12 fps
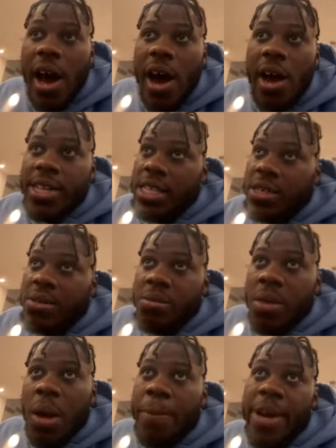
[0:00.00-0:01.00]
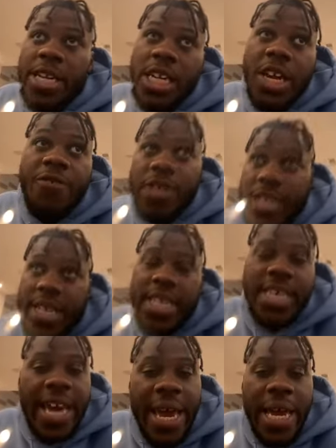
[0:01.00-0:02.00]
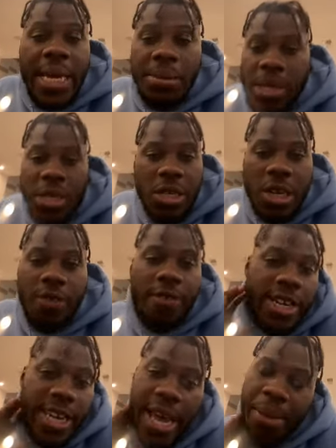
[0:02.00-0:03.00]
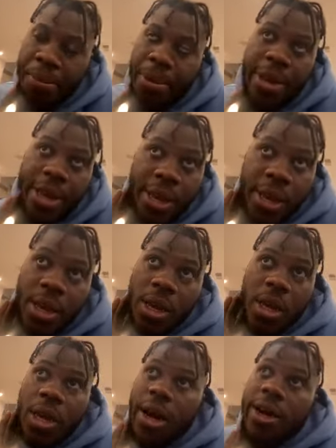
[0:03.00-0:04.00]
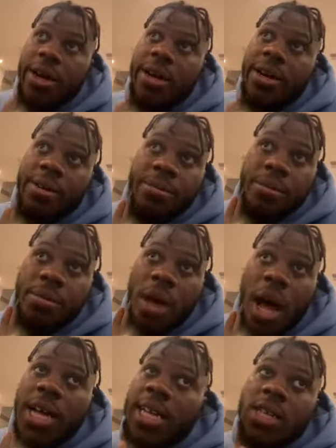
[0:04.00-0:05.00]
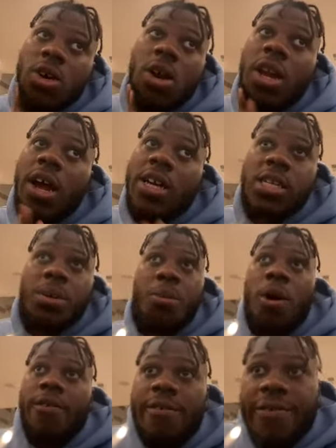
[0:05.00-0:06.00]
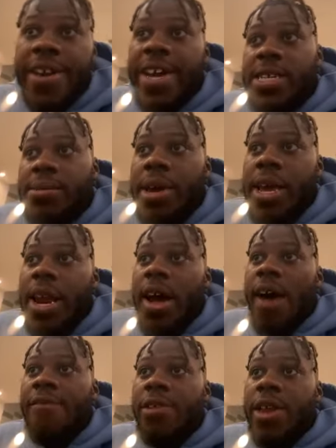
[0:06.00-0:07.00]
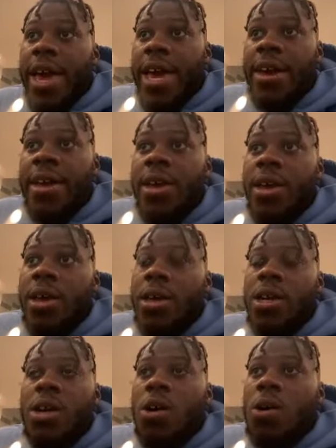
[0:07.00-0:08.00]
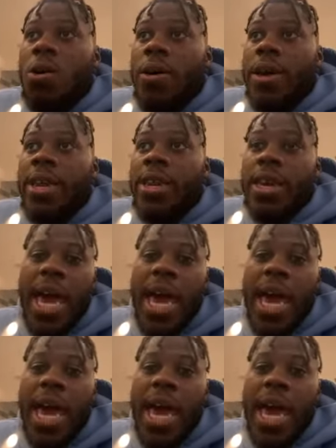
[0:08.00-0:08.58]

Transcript: It's a big difference at the games and stuff like that. But I saw a lot of support from fans, man. I feel like, in the